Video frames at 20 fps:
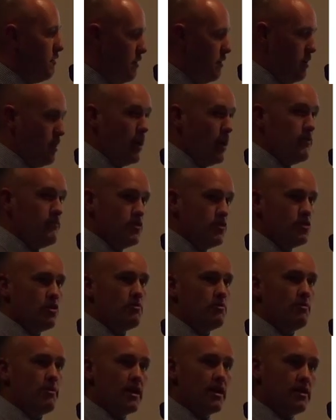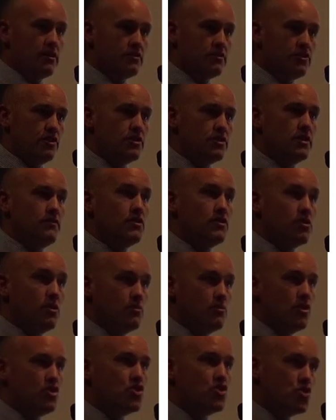every time you make a decision, every time
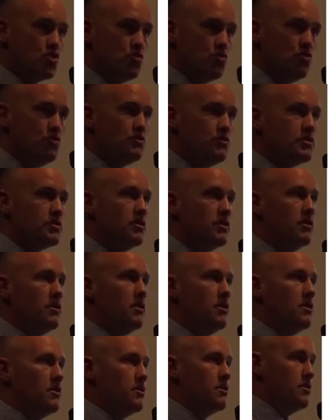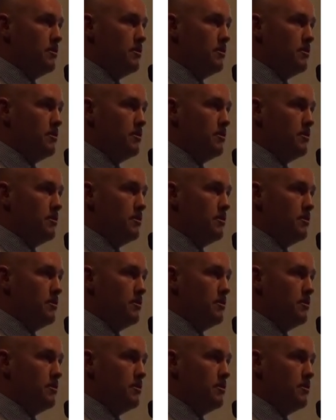you choose the